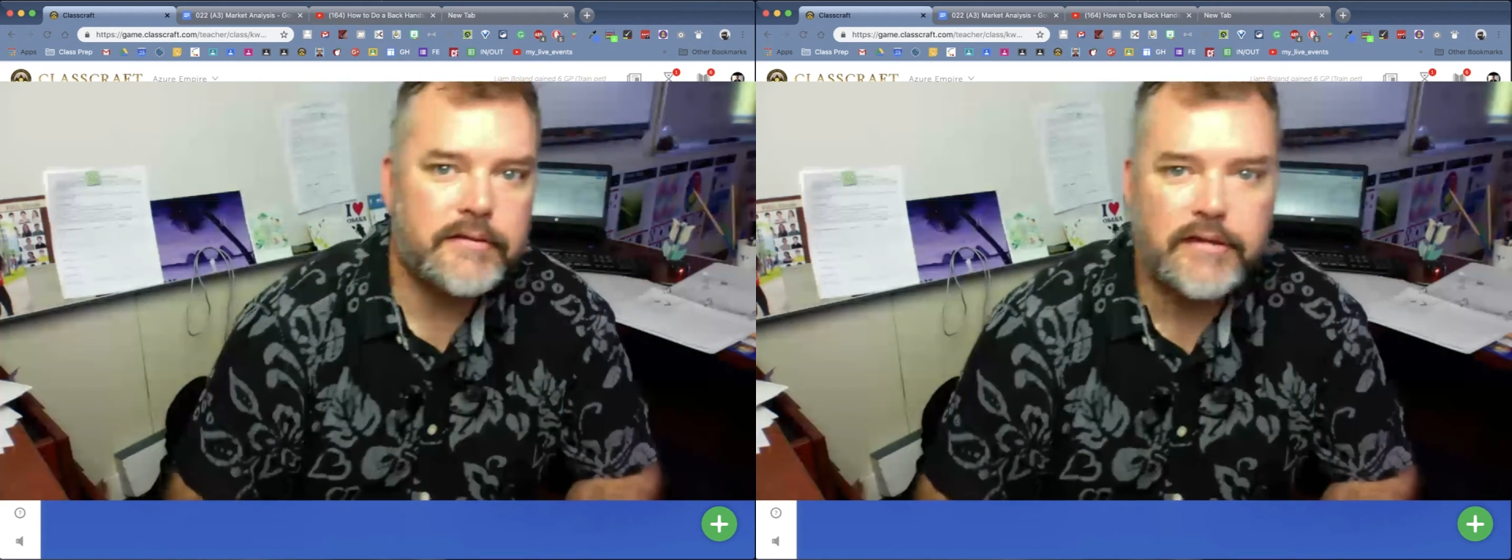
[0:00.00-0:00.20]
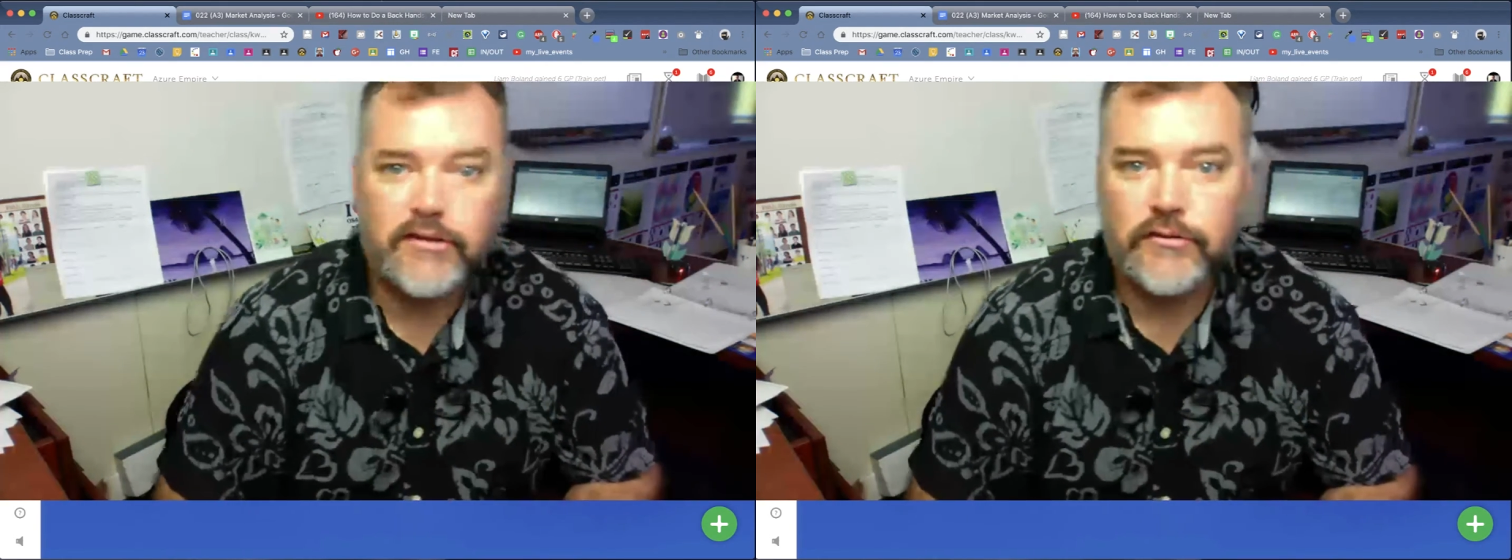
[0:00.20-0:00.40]

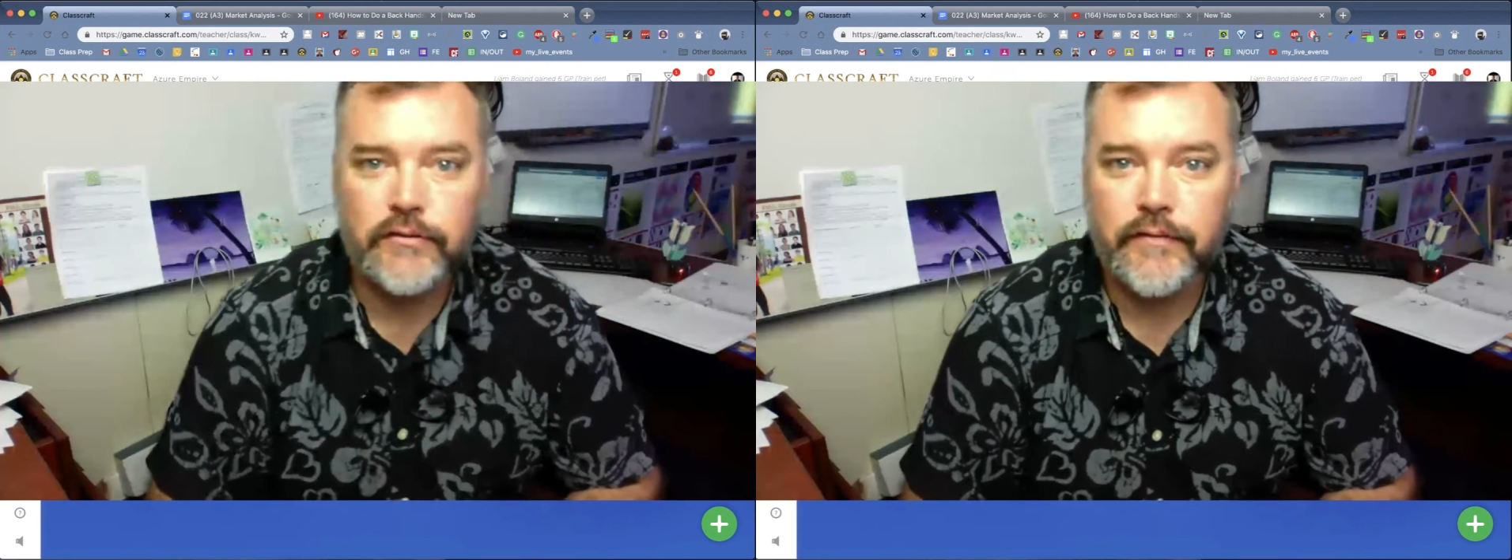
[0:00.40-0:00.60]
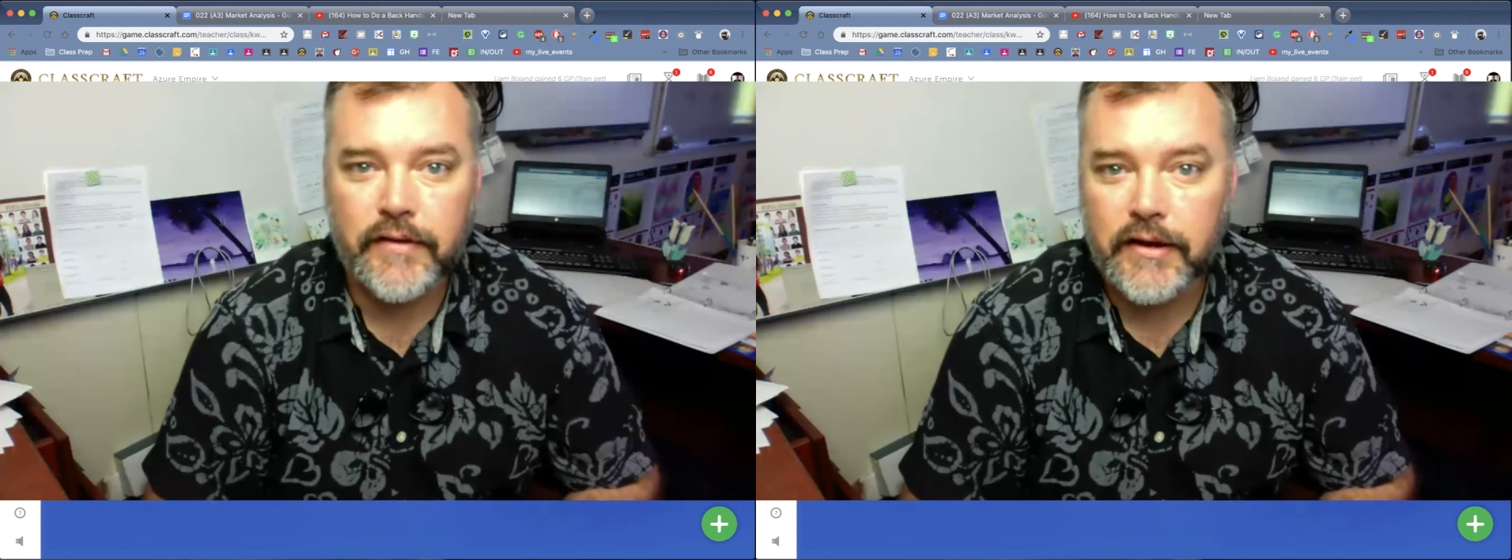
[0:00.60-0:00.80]

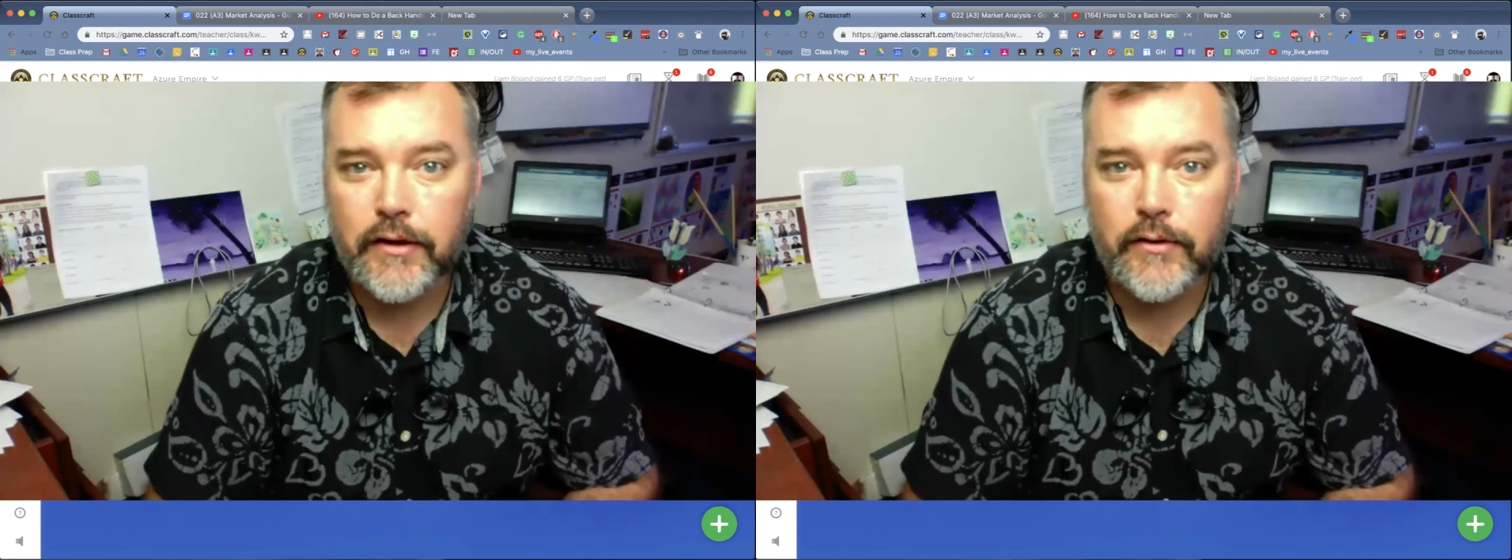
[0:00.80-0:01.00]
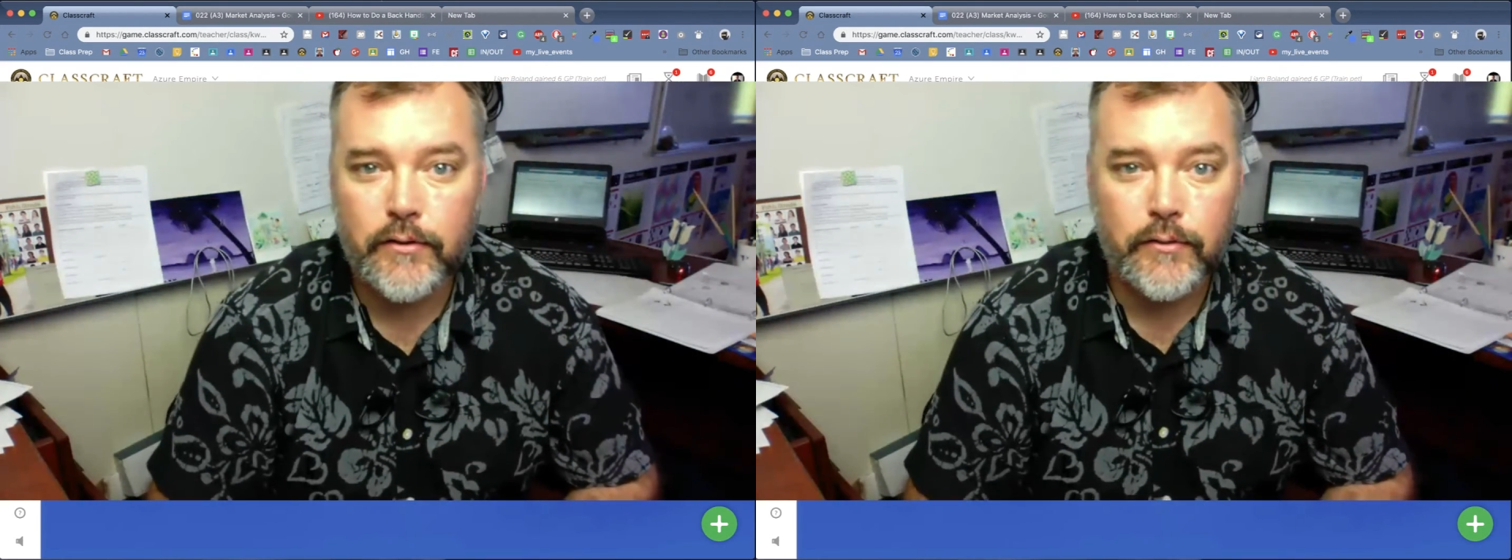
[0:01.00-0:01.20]
digital
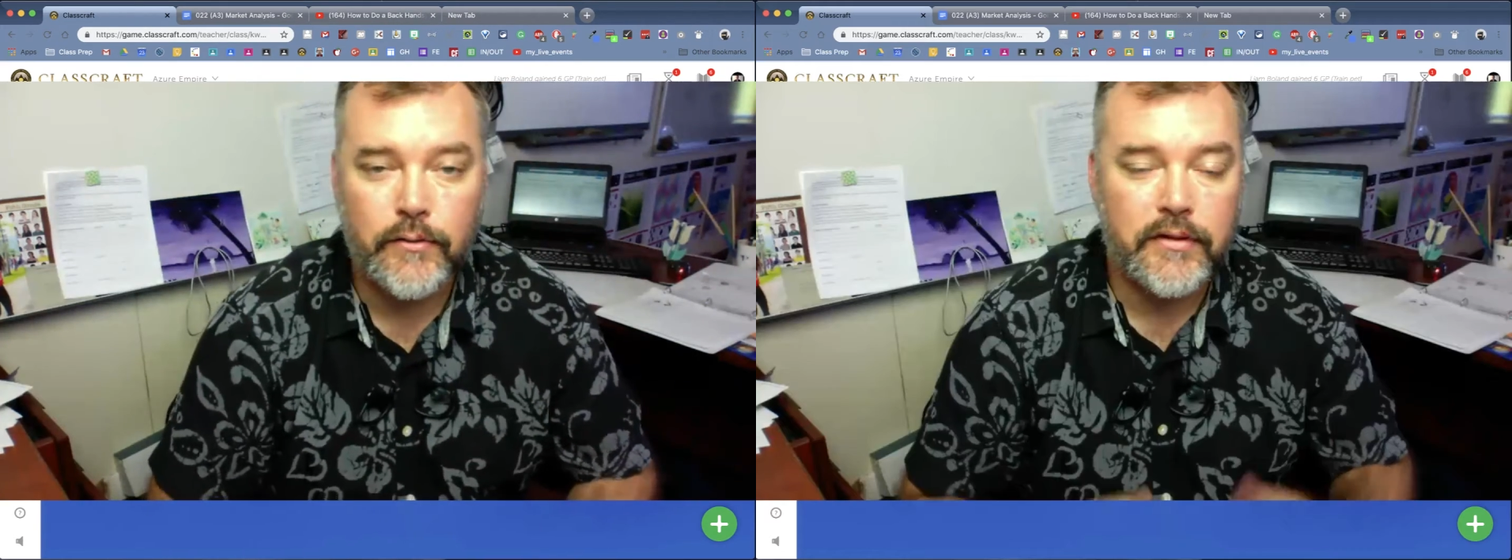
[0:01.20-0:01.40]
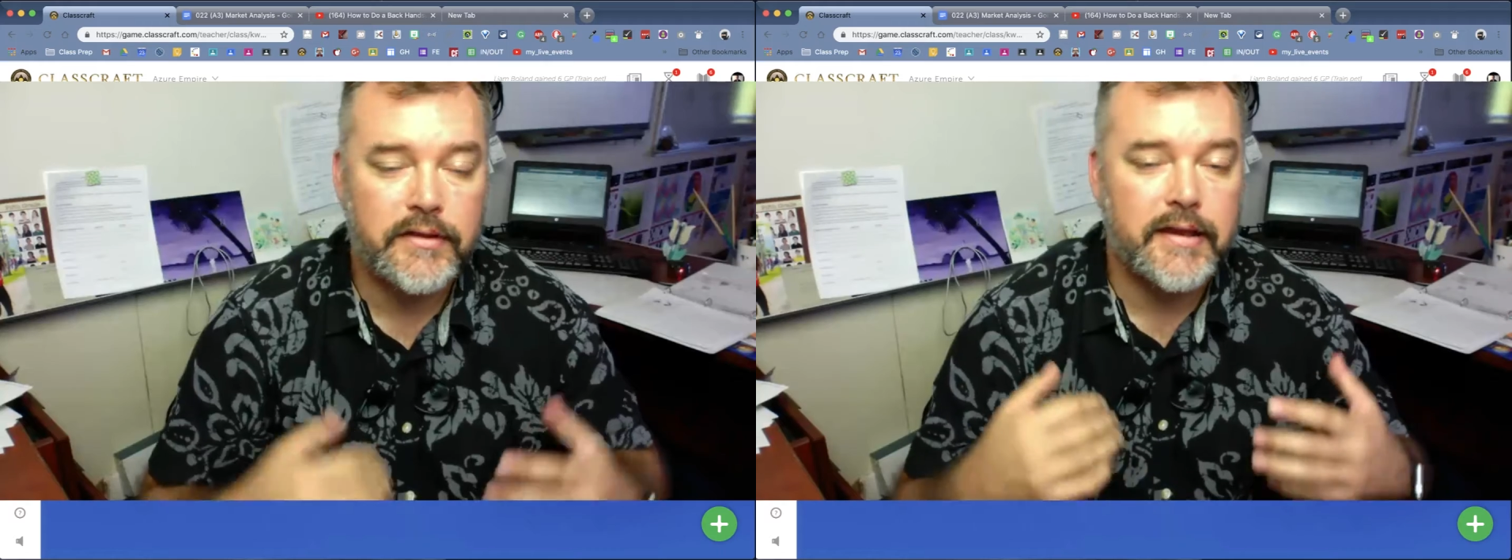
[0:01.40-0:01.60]
video